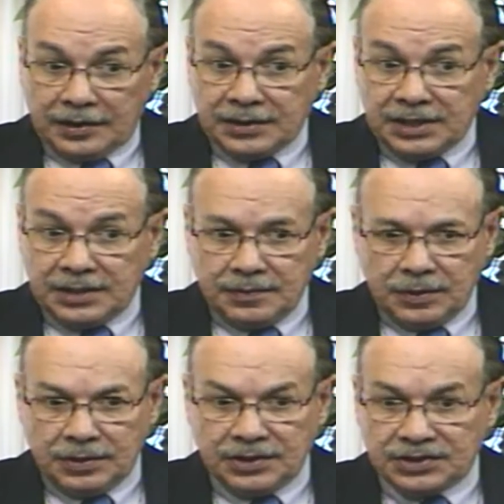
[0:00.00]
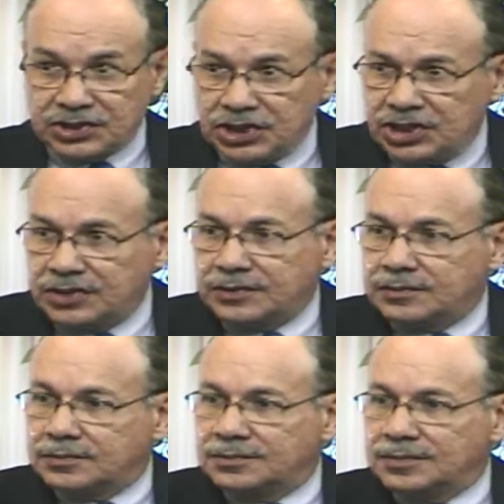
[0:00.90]
the, the
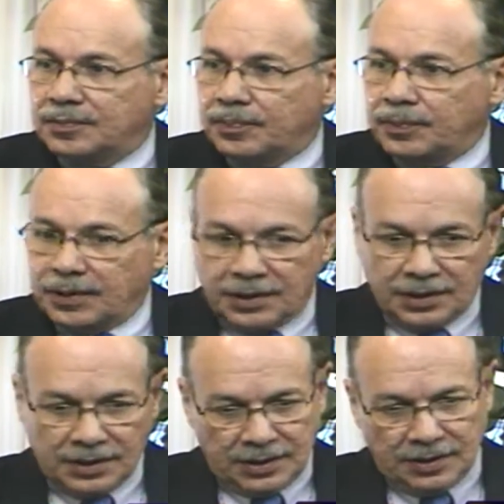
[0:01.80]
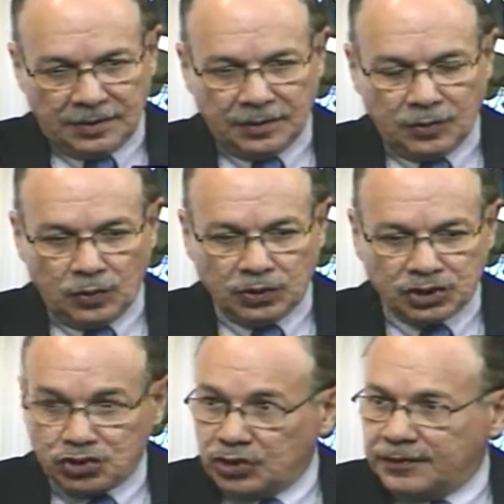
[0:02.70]
decision uh,
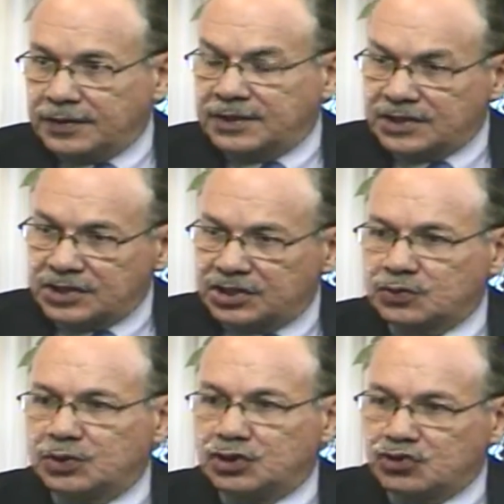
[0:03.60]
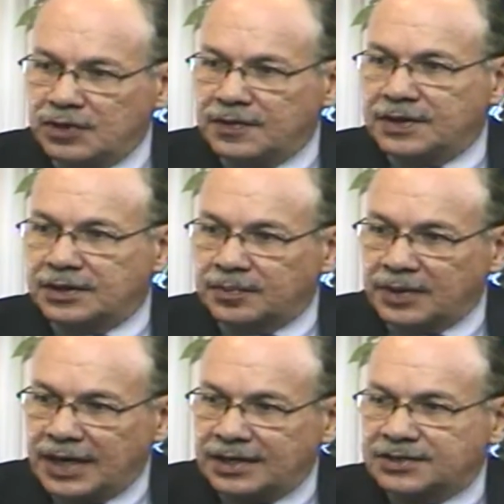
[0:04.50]
was driven, the decisions were driven, and the
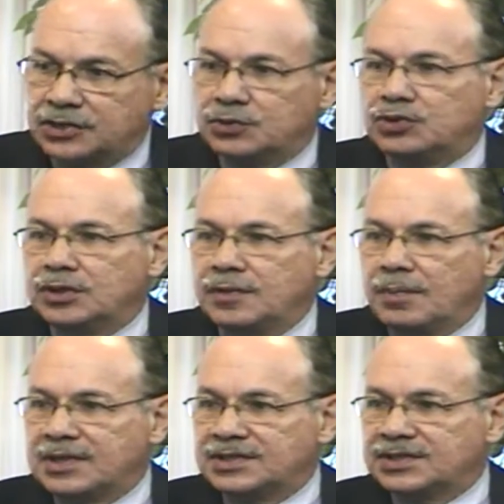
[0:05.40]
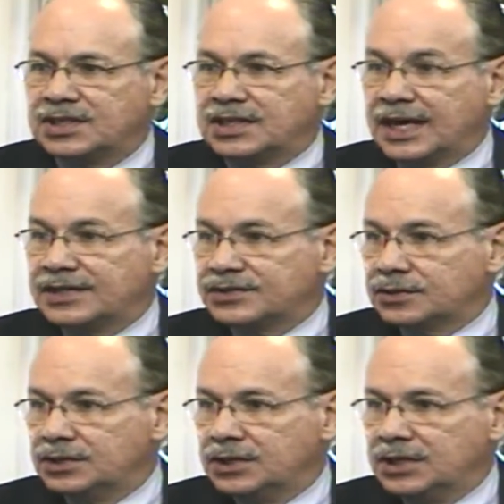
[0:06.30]
policies were driven by the city
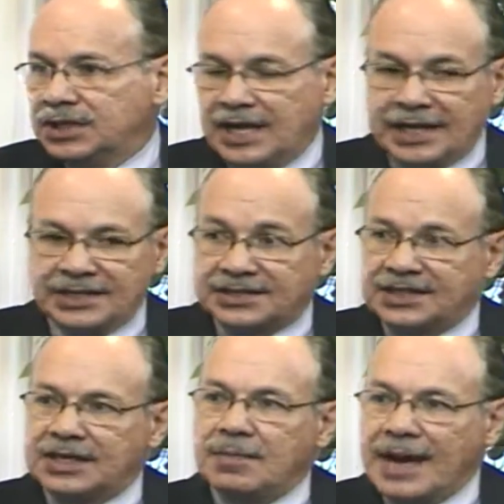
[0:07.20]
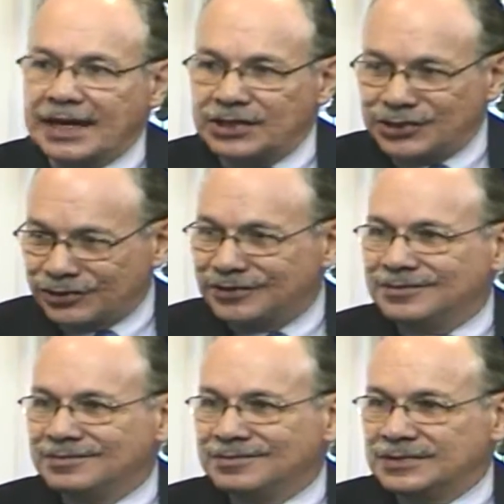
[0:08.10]
council and the city manager.
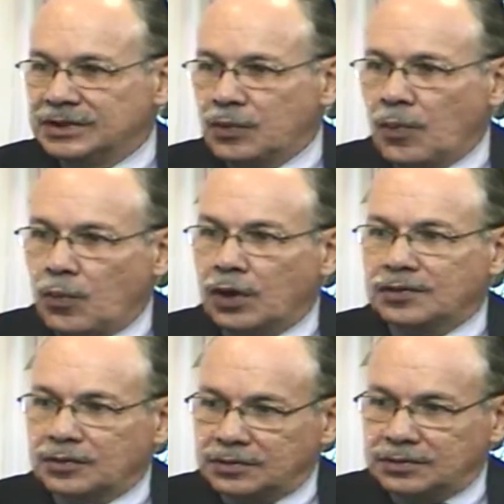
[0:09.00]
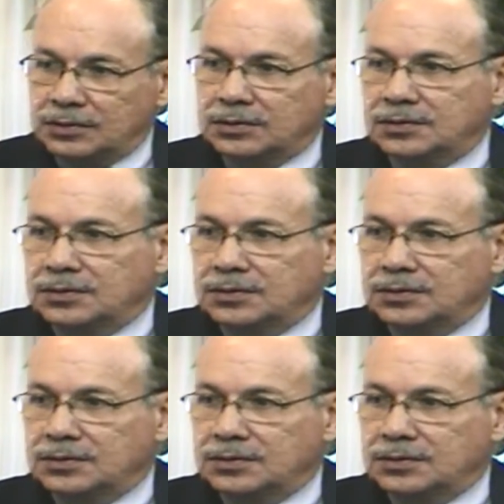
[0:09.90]
Did that what, create